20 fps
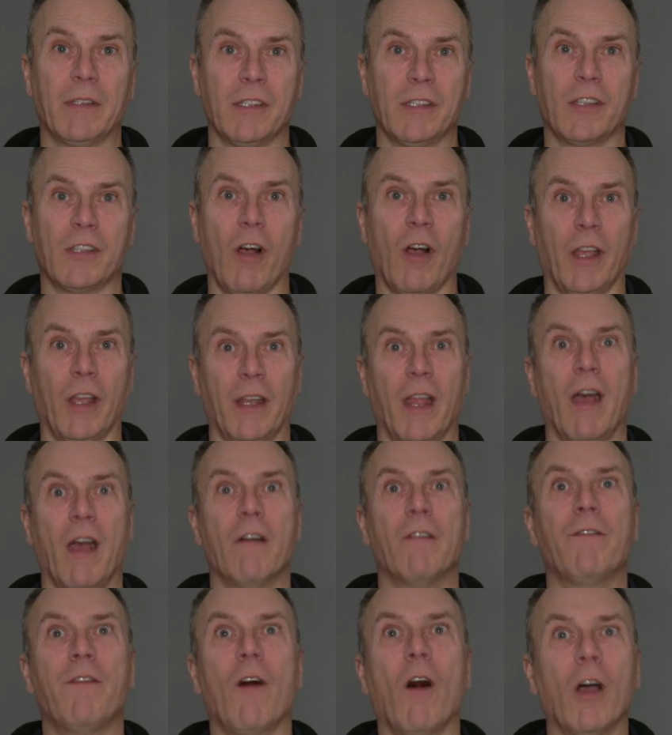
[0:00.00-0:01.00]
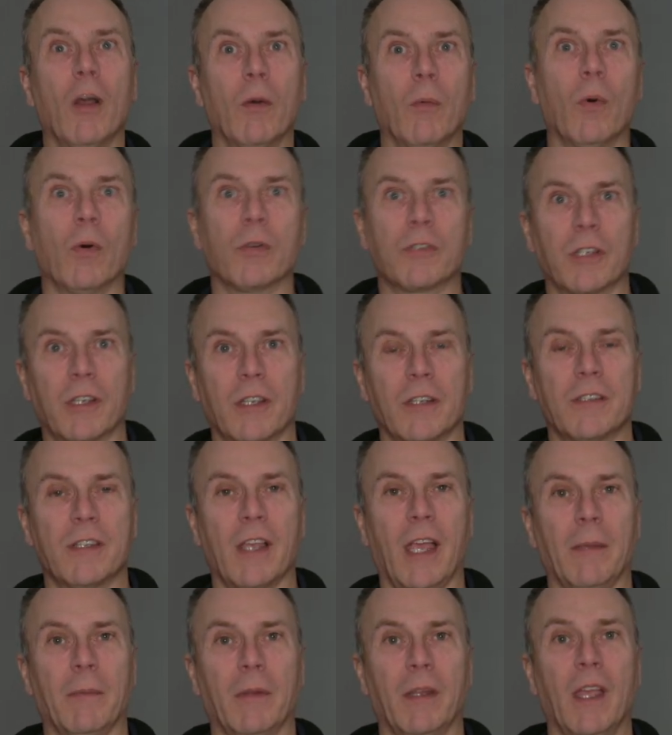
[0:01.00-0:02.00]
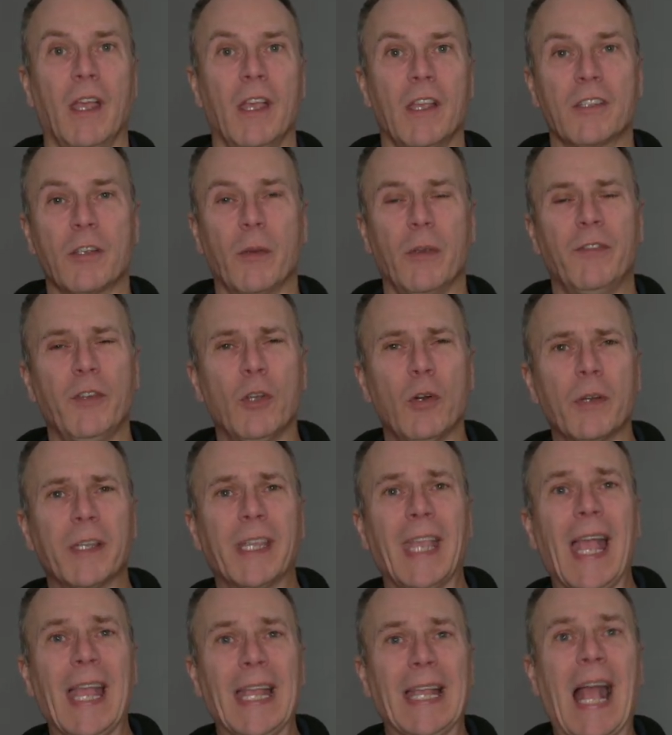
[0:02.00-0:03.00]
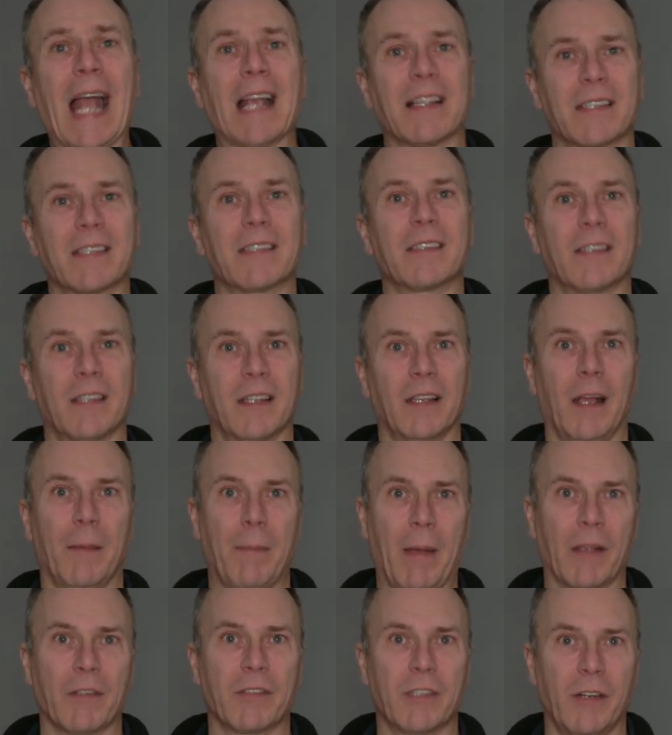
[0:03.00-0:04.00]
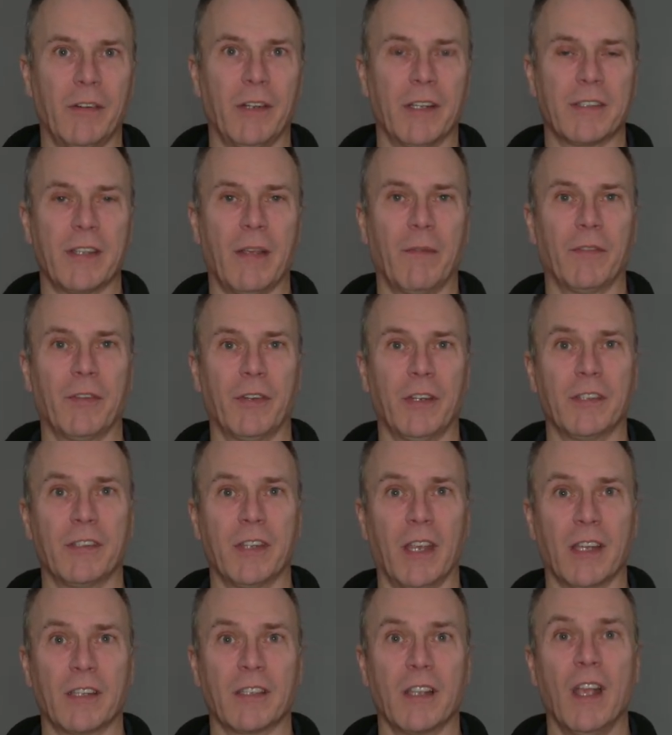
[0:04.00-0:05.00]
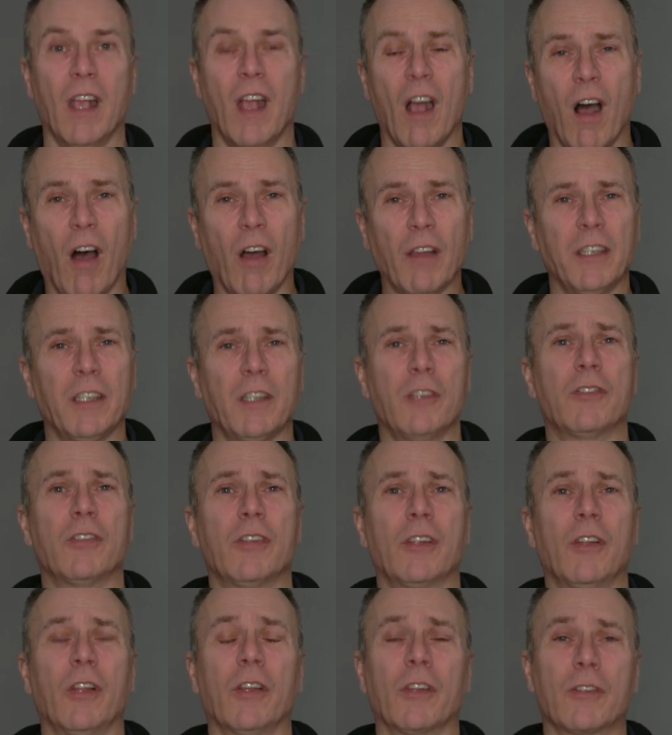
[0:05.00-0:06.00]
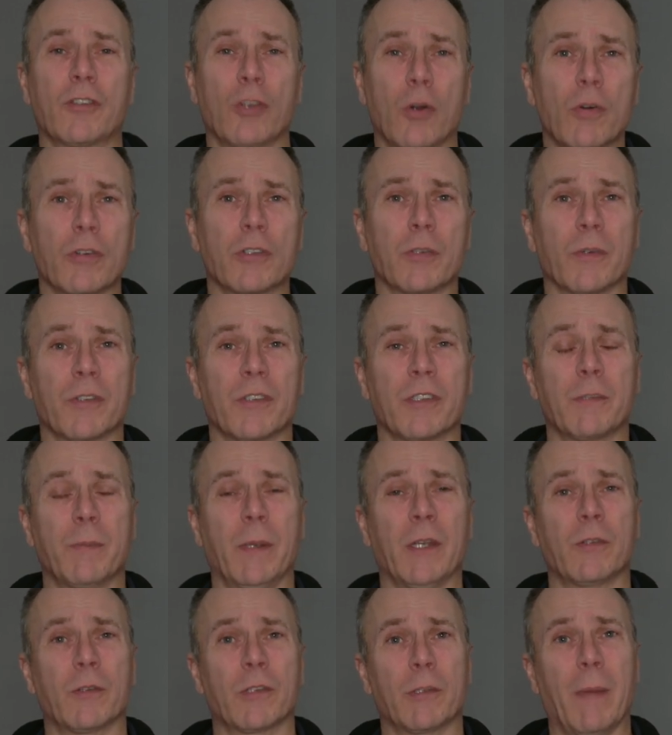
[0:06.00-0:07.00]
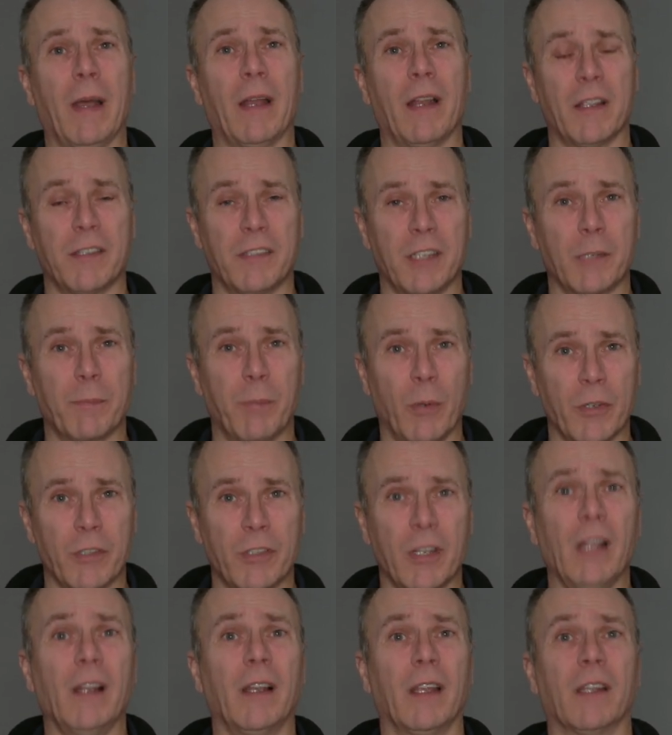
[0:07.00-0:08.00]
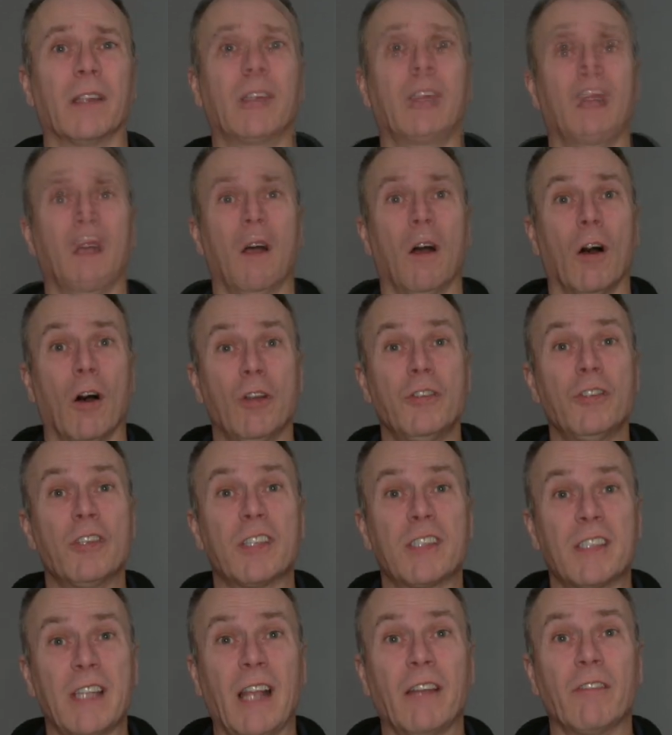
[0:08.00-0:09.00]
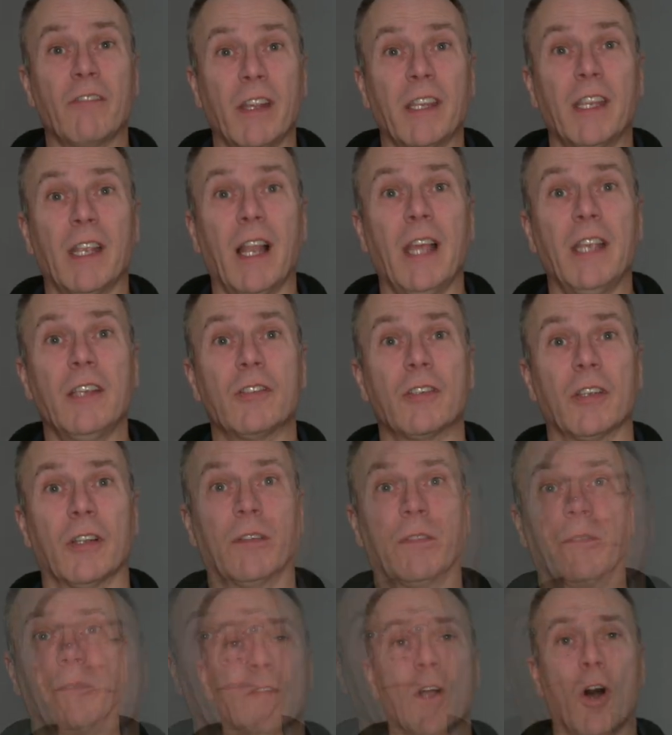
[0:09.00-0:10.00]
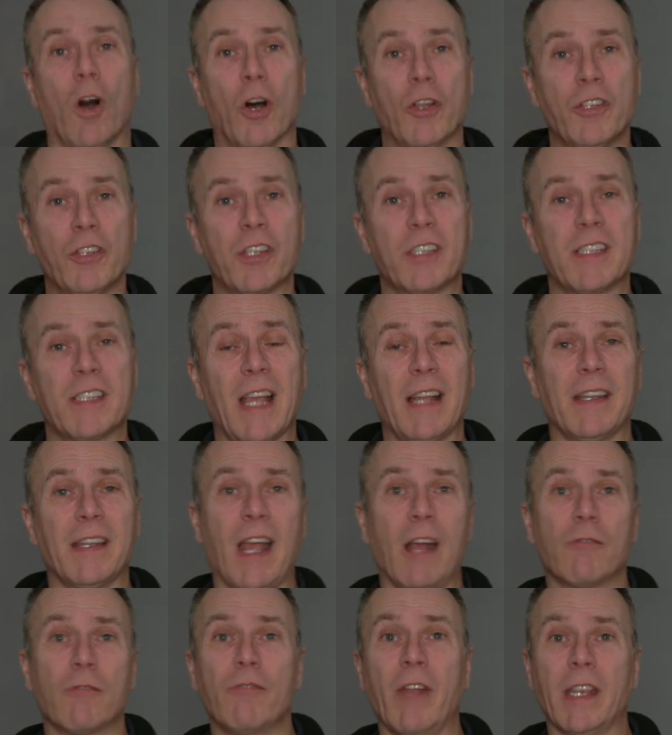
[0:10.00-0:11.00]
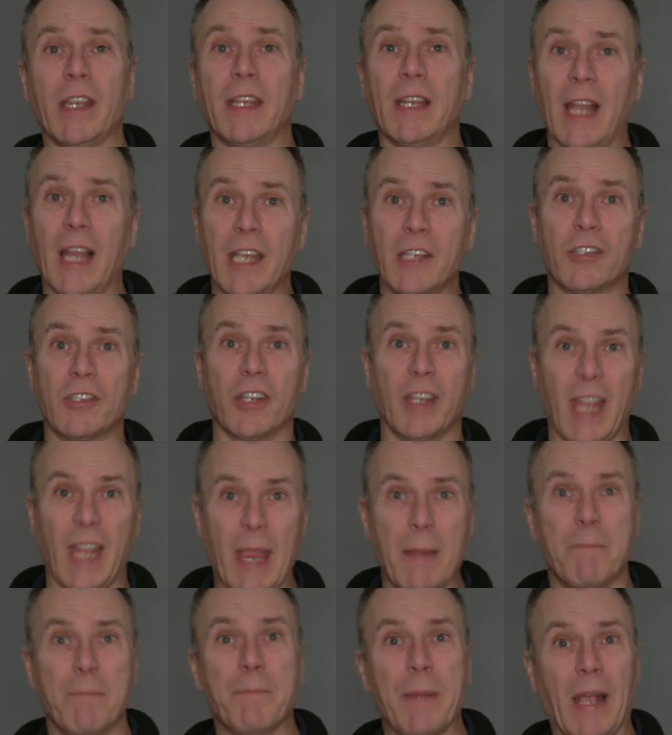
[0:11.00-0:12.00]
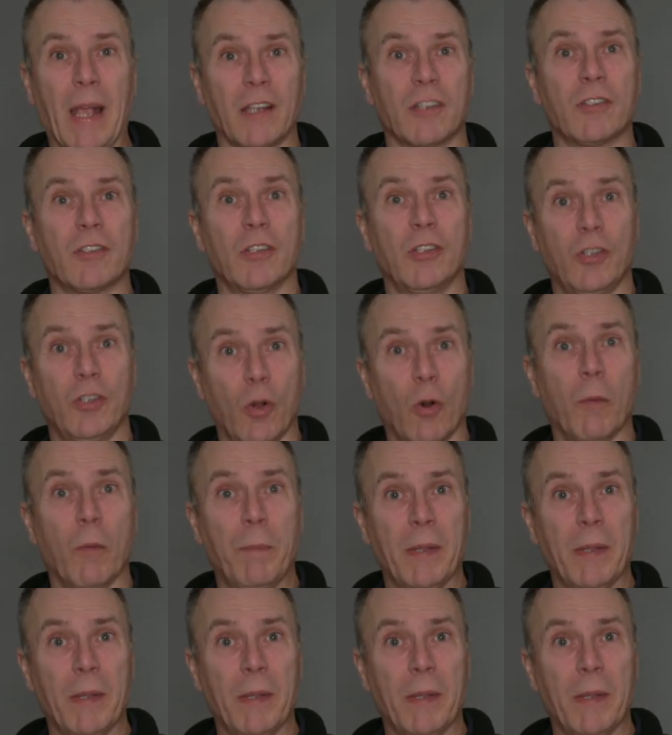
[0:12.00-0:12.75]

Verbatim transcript: design, fire water containment. So if you're getting asked about CIRIA 736, I think you should talk to us and speak to us about our 6-point checklist. Understand regulation. Understand how regulation impacts your